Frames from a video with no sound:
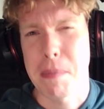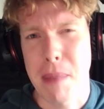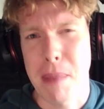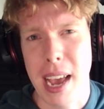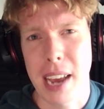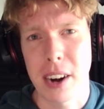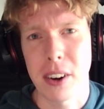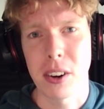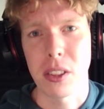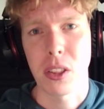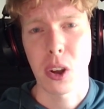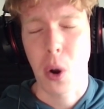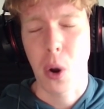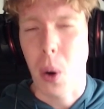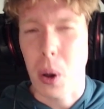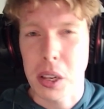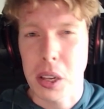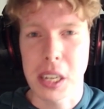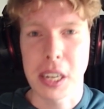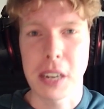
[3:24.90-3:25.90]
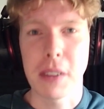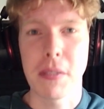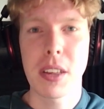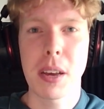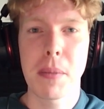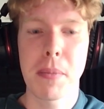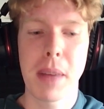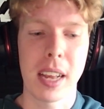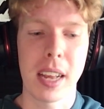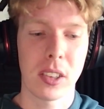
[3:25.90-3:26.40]
matter the quality of
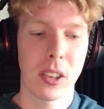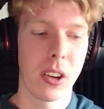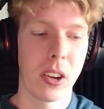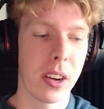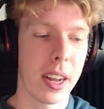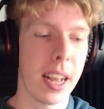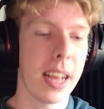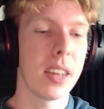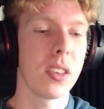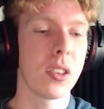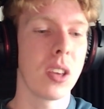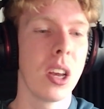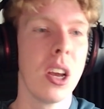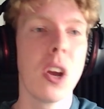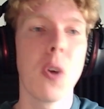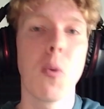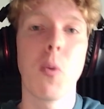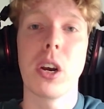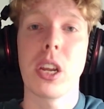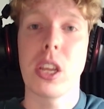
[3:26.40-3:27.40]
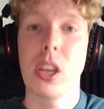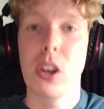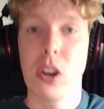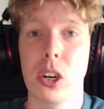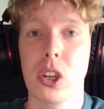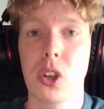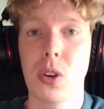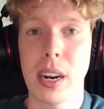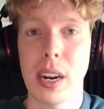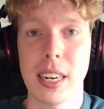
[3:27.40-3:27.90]
them as long as what
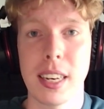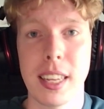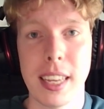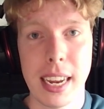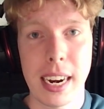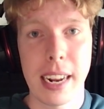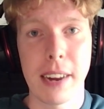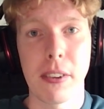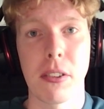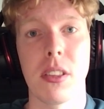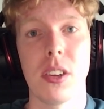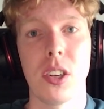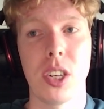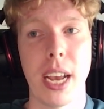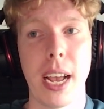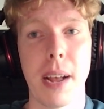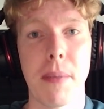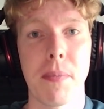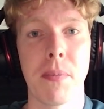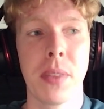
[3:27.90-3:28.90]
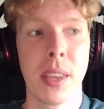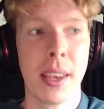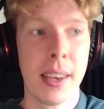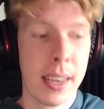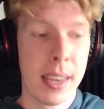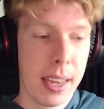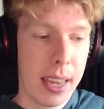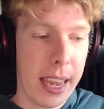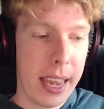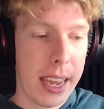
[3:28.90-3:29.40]
you're trying to get out of the jam
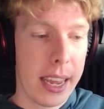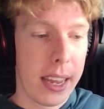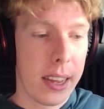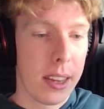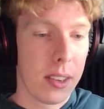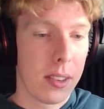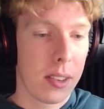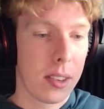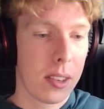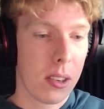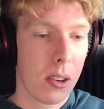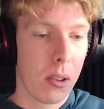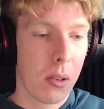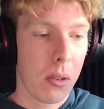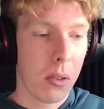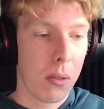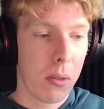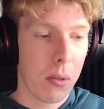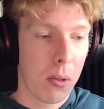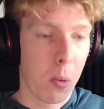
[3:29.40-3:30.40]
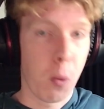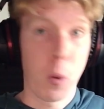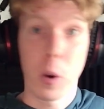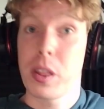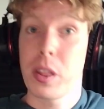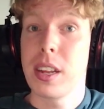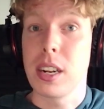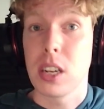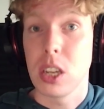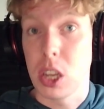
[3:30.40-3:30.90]
is
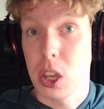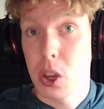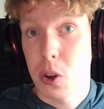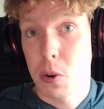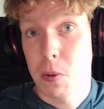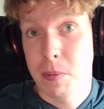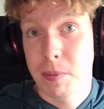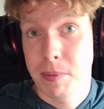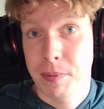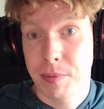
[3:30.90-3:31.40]
worth it to you.